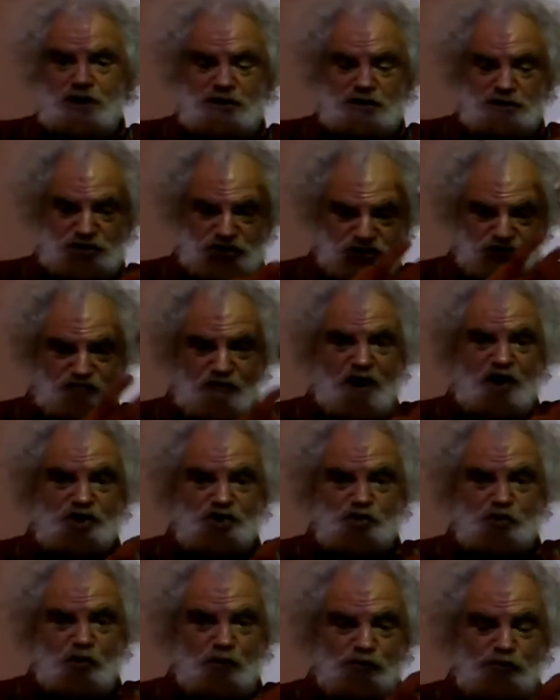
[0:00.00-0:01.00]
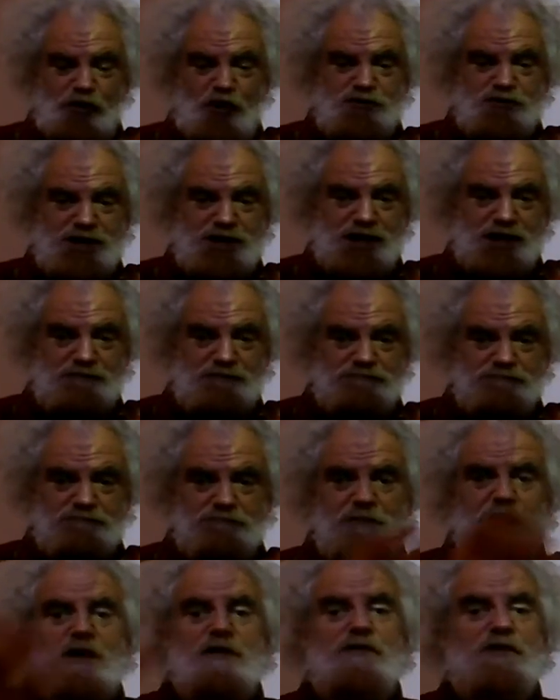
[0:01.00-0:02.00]
structural protein,
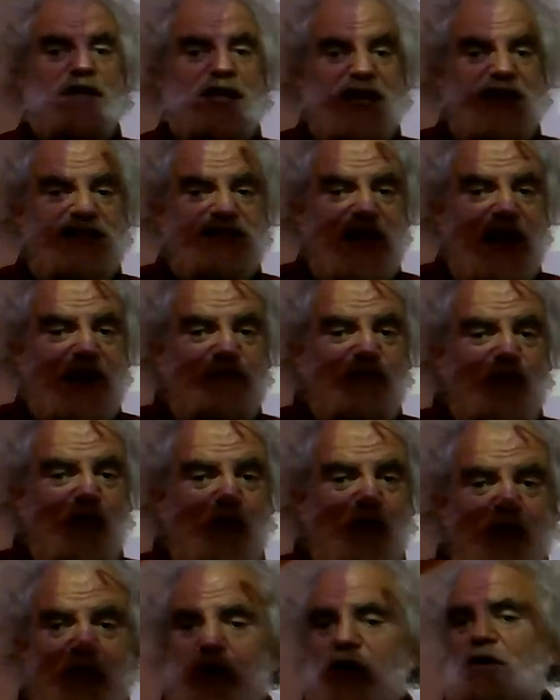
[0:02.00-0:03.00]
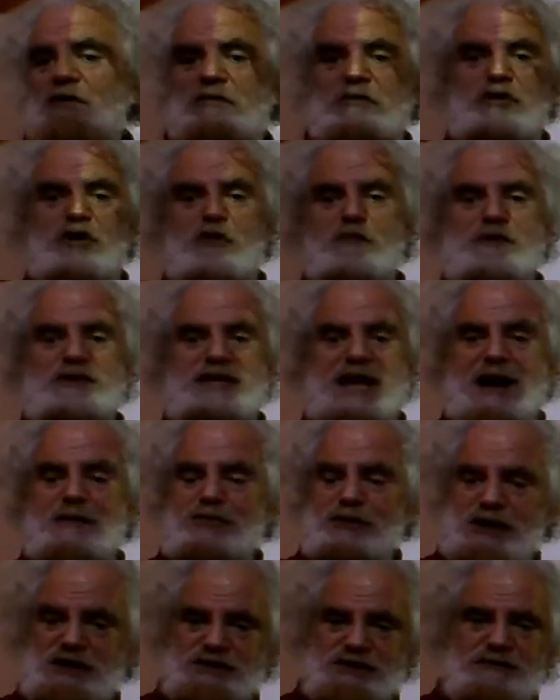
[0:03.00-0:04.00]
the enzymes won't work, no
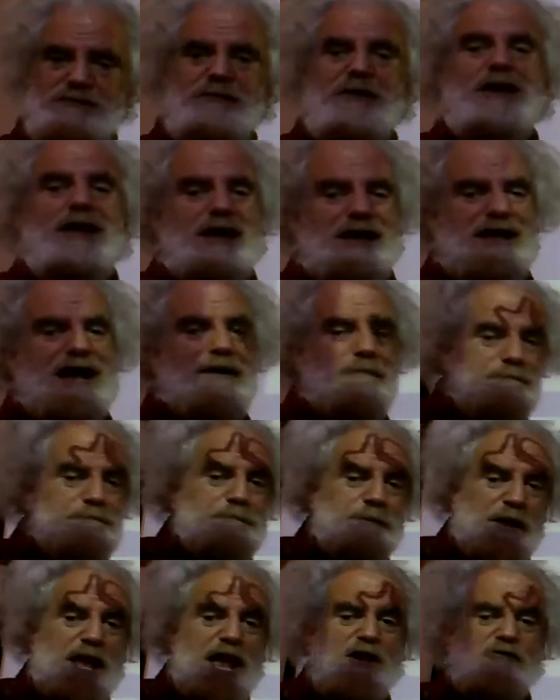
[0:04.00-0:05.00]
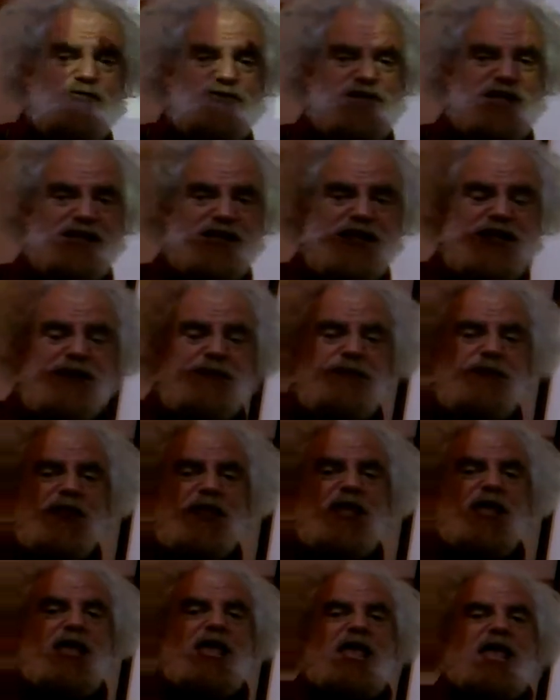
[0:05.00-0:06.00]
metabolism. Now, interestingly,
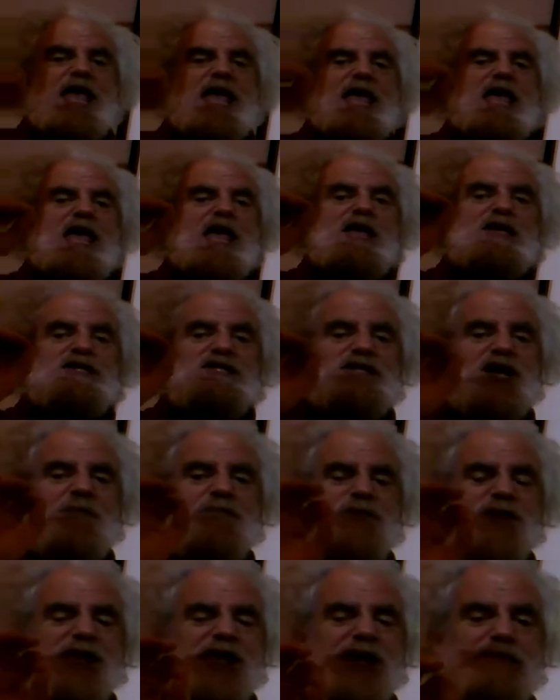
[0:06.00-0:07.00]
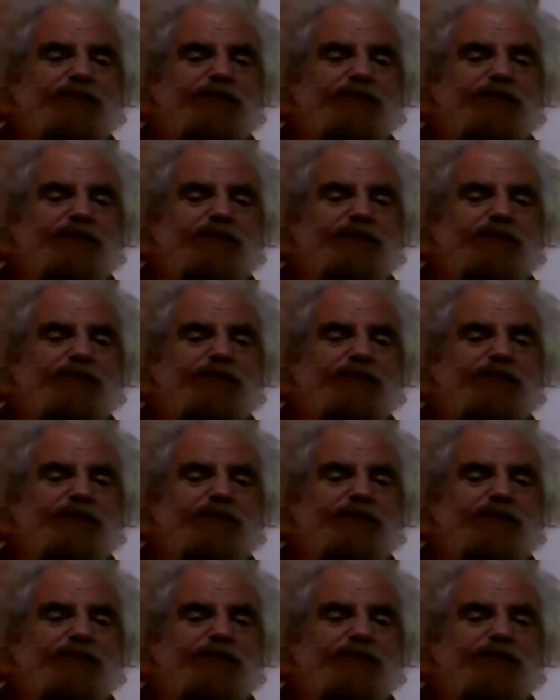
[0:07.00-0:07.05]
something can